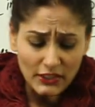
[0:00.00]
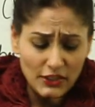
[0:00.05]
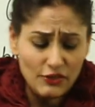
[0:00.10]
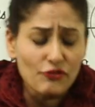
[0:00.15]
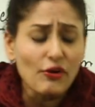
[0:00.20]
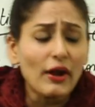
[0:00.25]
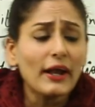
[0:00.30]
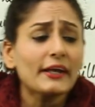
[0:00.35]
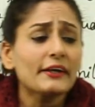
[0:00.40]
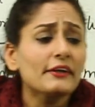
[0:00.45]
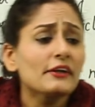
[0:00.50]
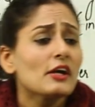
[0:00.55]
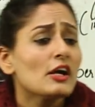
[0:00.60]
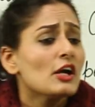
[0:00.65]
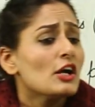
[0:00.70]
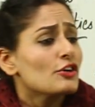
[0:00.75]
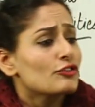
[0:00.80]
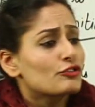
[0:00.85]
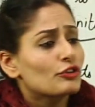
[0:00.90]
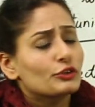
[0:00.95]
Right,
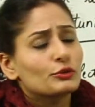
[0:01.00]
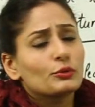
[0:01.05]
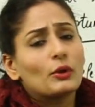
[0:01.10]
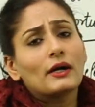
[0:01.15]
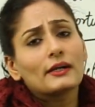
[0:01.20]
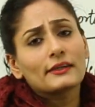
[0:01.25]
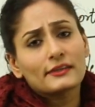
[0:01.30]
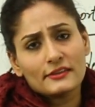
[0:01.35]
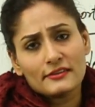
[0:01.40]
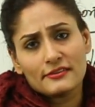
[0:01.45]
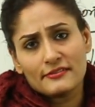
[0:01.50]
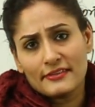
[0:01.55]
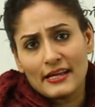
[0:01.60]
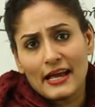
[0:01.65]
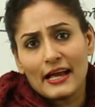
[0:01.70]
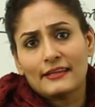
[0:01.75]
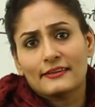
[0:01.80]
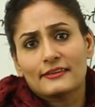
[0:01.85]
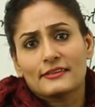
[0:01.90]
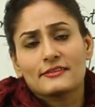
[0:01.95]
so to
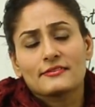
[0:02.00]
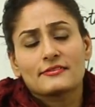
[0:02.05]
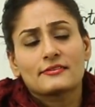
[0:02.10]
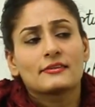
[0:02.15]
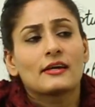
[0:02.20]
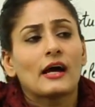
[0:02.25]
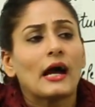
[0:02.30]
understand this,